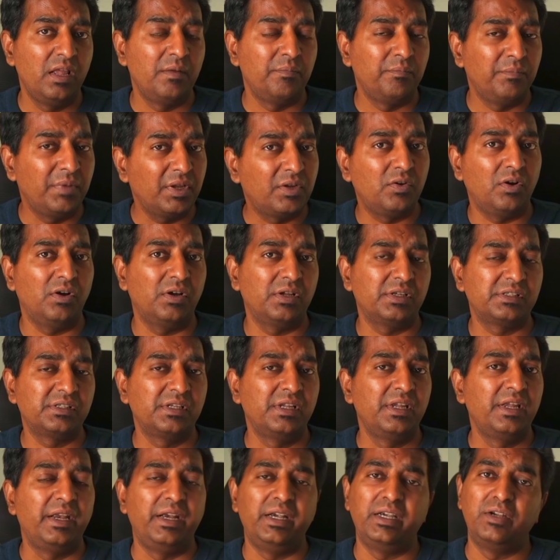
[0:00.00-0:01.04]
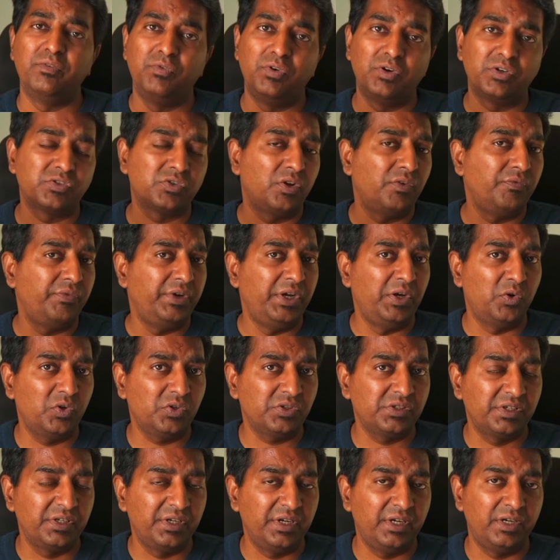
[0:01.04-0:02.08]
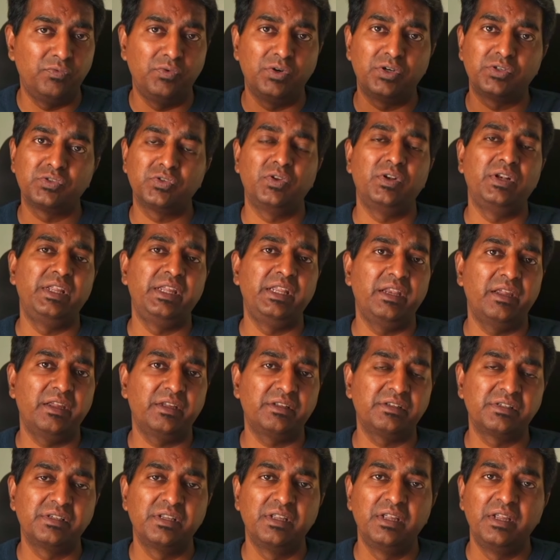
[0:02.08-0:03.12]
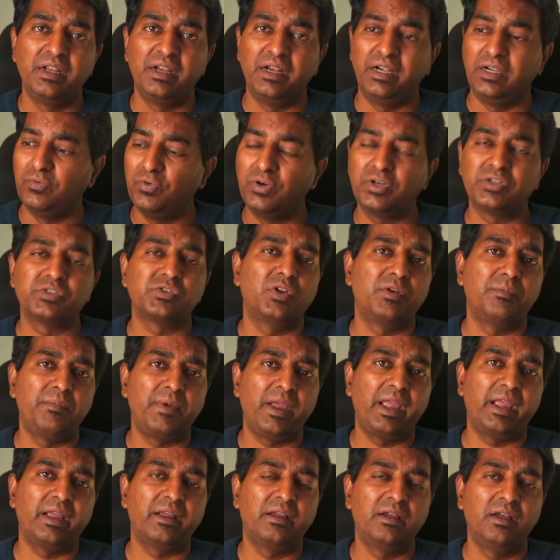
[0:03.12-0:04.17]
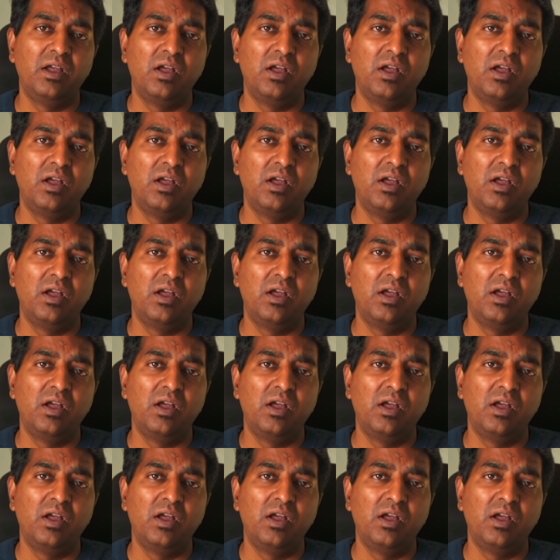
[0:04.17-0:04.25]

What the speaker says: because it works on Windows, it works on Linux, it works on Mac,